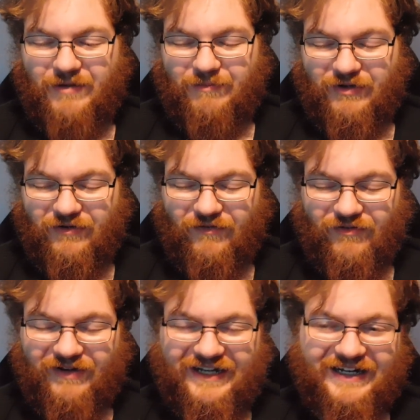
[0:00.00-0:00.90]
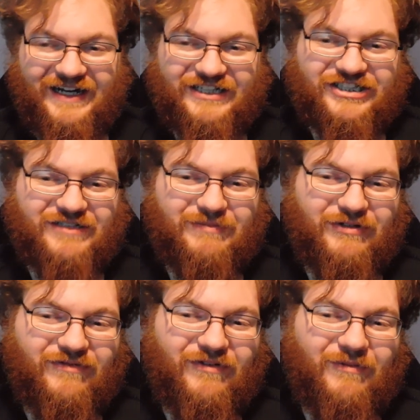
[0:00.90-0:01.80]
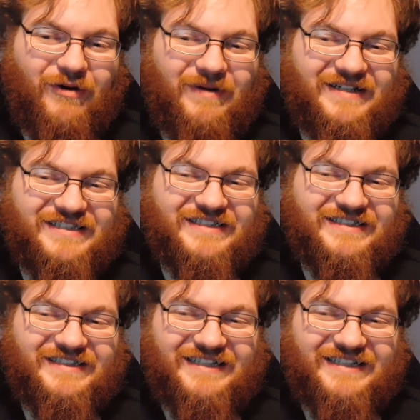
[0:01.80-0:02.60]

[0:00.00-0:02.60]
Beautiful reconnection, beautiful moments.